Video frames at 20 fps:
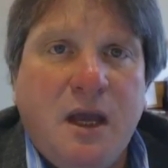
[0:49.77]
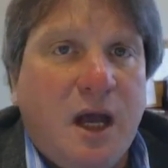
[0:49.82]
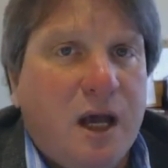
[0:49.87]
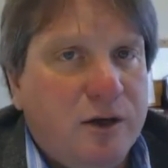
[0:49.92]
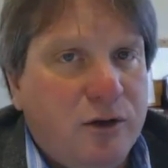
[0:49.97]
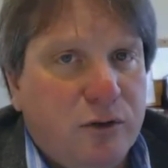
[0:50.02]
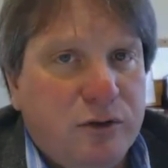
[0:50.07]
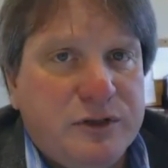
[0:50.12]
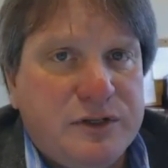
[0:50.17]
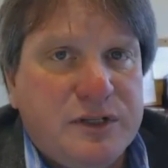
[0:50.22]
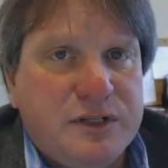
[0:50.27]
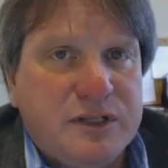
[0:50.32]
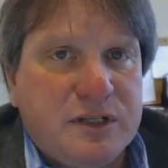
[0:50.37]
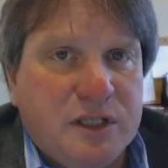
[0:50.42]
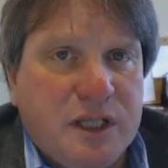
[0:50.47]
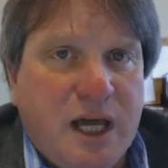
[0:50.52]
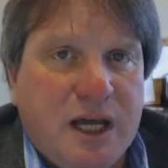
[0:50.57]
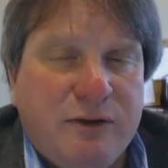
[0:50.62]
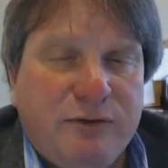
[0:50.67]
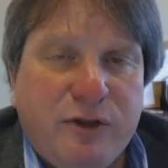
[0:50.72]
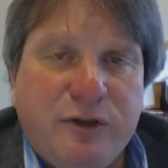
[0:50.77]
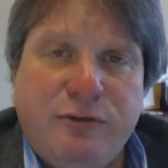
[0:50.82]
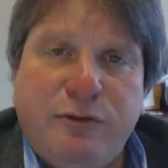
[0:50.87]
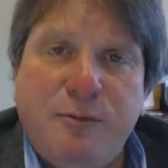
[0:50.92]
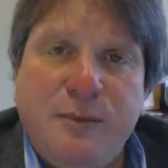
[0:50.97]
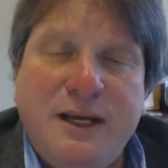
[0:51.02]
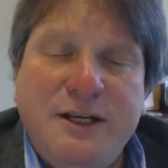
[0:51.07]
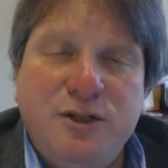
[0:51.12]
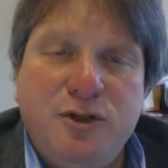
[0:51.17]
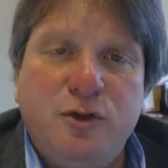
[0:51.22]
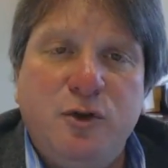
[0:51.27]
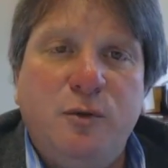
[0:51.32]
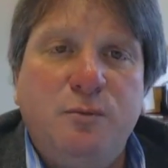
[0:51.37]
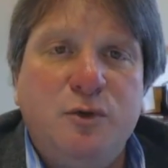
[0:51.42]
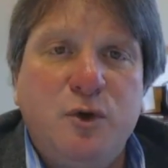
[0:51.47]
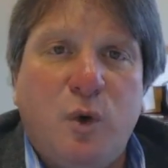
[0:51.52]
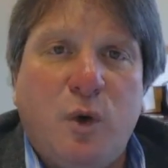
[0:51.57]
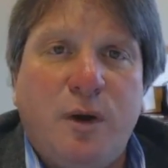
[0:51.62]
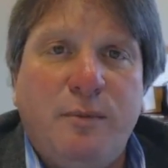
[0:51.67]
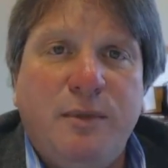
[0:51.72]
I know this is a lot of information to
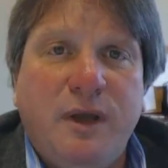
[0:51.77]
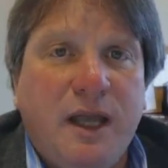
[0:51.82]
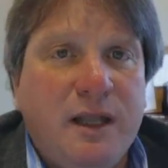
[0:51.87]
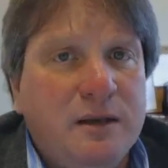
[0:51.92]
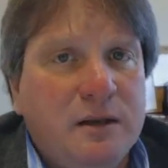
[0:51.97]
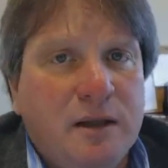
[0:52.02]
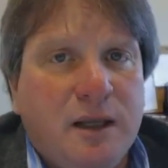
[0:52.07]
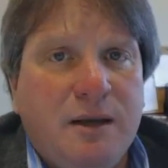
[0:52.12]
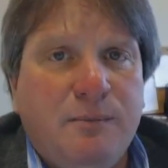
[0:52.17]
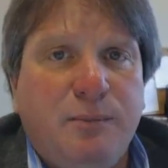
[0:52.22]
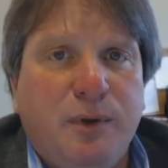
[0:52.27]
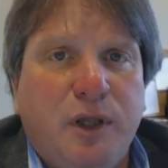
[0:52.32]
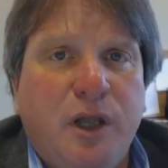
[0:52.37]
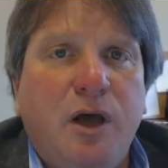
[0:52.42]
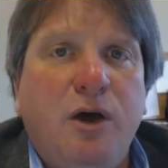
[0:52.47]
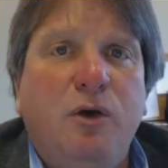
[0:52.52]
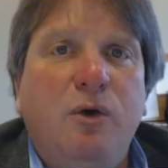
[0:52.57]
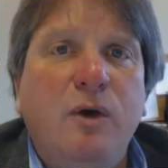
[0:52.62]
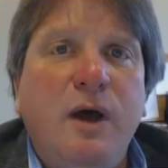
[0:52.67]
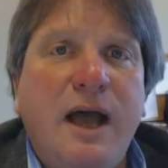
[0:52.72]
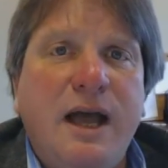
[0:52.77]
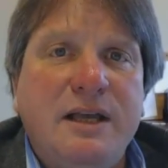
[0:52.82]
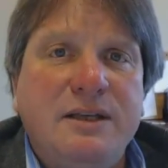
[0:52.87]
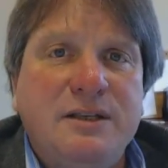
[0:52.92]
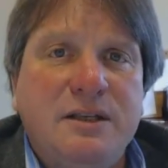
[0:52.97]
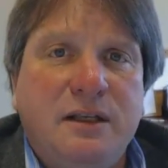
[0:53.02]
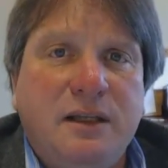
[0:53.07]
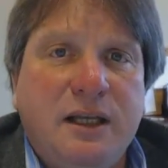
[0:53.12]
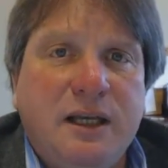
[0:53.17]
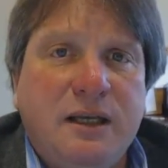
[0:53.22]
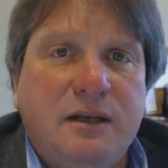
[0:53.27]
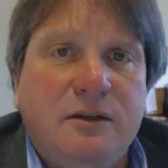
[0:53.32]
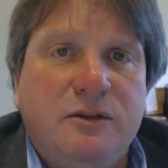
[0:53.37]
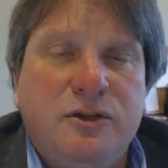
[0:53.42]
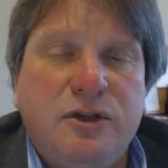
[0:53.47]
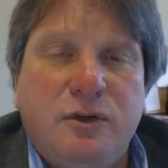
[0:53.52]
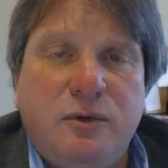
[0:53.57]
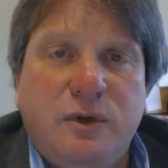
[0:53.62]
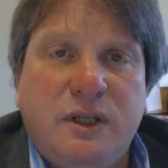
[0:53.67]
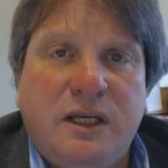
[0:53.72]
absorb, and the link below has a link
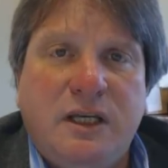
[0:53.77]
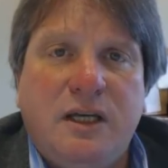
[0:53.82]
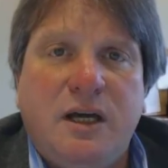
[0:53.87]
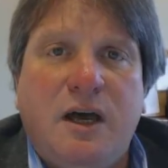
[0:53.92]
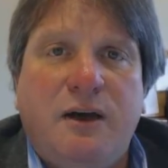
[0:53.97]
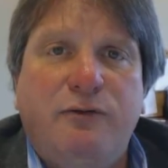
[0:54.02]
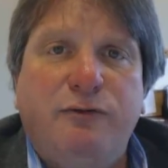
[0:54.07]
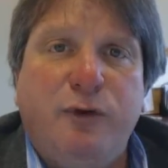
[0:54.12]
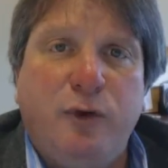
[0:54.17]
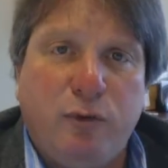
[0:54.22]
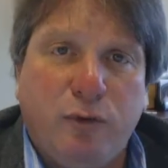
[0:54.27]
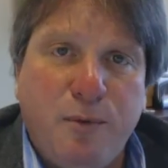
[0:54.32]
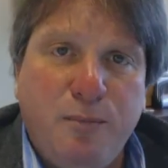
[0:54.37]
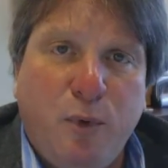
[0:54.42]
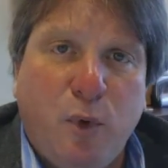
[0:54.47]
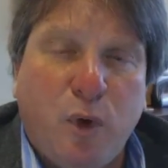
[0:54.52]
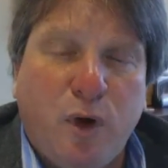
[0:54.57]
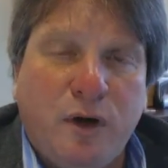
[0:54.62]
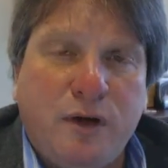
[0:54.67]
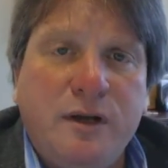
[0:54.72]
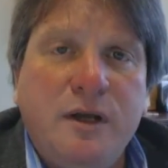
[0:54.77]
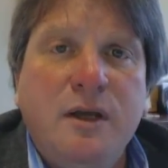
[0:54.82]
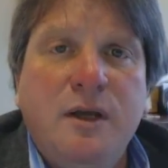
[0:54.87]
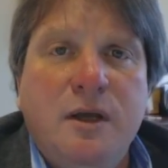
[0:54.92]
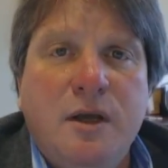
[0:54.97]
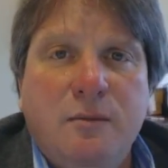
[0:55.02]
to the uh, full report.